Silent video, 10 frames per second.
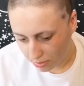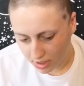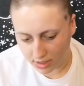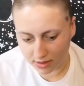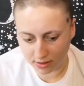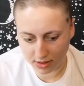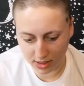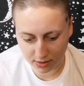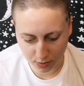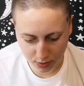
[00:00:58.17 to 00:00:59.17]
I might need to go and
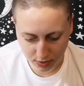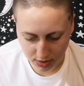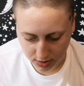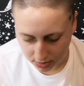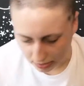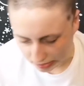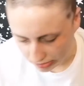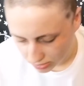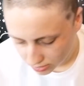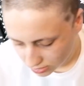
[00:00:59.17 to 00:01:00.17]
get some water.
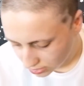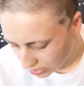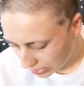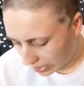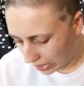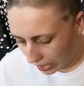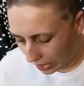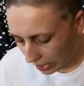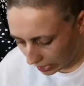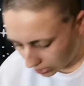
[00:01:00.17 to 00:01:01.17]

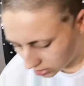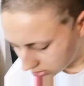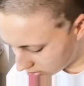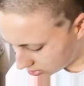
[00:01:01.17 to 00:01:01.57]
Ugh.